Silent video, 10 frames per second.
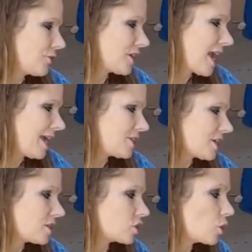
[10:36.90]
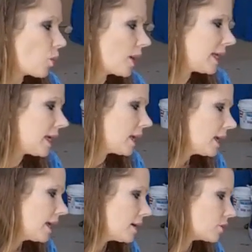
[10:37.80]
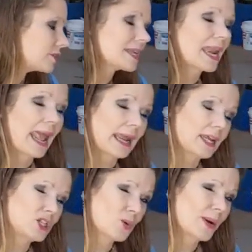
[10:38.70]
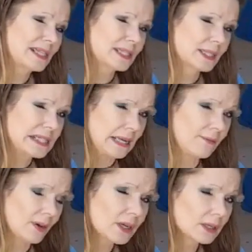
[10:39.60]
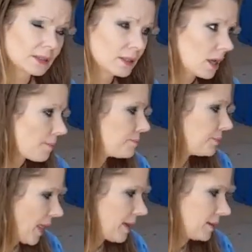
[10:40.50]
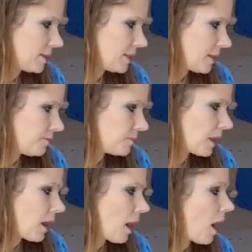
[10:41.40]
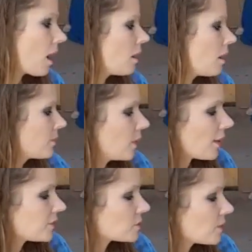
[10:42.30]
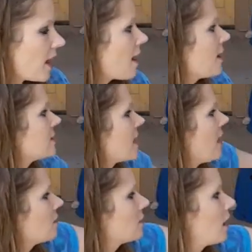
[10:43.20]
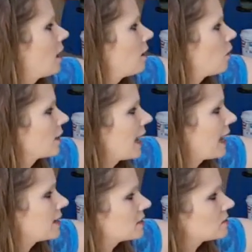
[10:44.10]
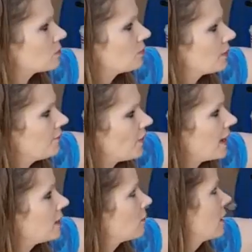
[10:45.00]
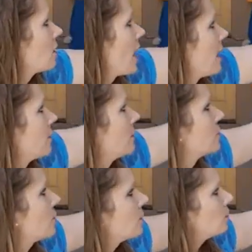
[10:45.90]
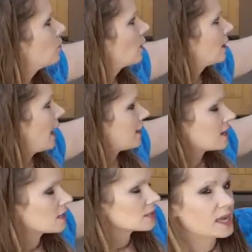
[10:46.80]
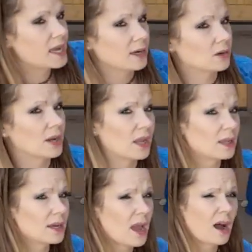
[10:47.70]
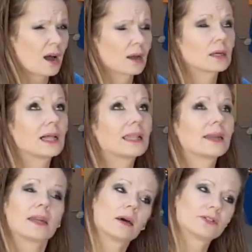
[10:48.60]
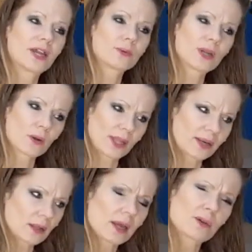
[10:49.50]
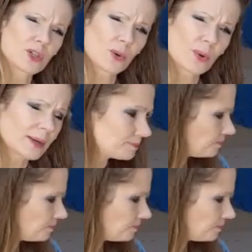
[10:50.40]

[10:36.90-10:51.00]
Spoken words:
Haze is a 80-20 sativa blend. We got this one at Organics Refinery or Arizona Organics here in Glendale, downtown Glendale, Arizona.